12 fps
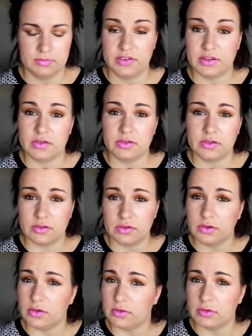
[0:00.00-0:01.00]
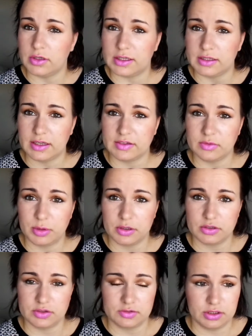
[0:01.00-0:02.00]
Wilkinson's do really nice
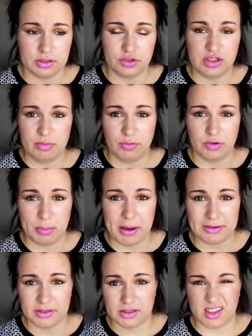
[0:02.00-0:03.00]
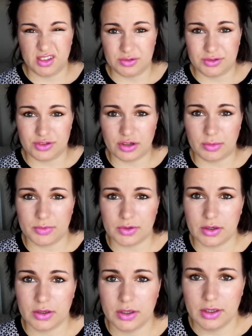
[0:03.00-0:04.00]
brushes, really cheap for £1, and they do the job.
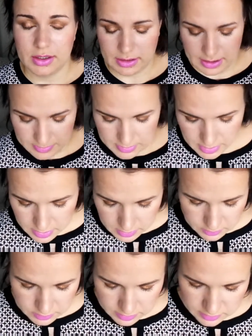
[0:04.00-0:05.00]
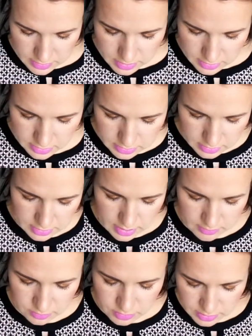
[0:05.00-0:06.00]
So yeah, so these are,
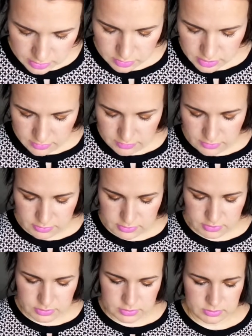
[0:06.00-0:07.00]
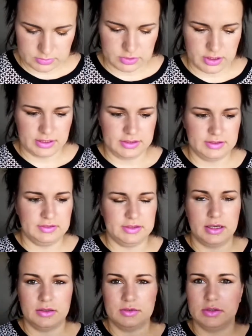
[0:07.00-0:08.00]
I'm really looking forward to trying these
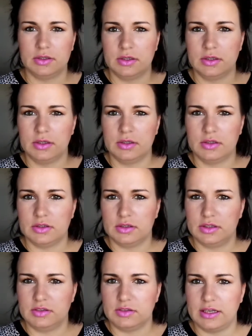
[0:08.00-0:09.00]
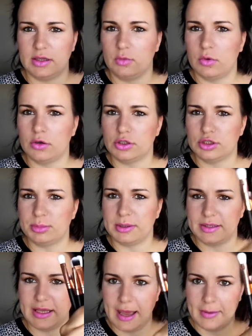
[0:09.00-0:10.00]
out. You need to get a wash,
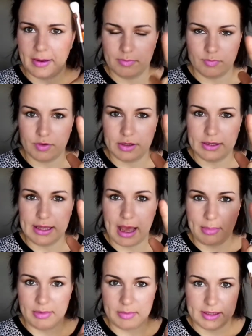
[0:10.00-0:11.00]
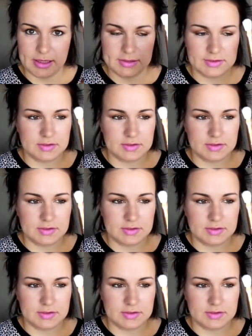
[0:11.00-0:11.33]
but yeah, I'm really happy with it.